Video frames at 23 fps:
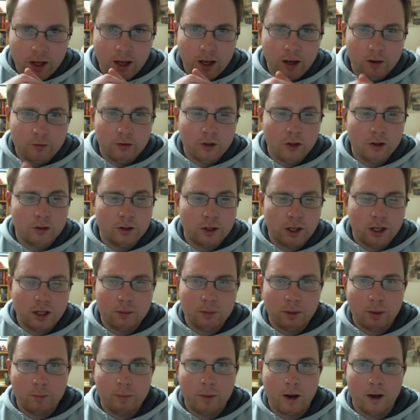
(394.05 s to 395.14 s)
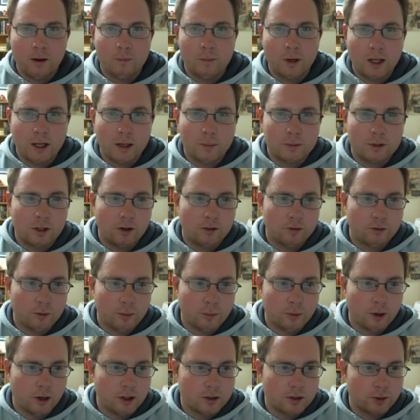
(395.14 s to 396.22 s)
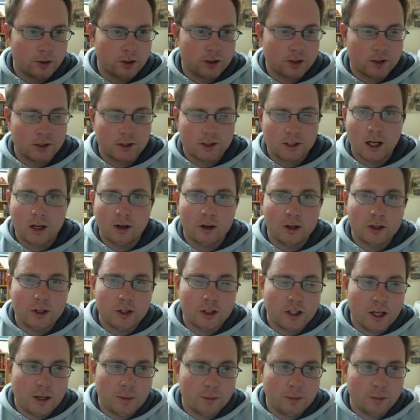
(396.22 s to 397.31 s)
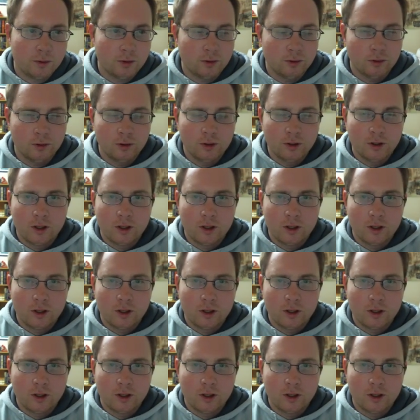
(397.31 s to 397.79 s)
If you're thinking about picking up Terraforming Mars because it's now on cheap or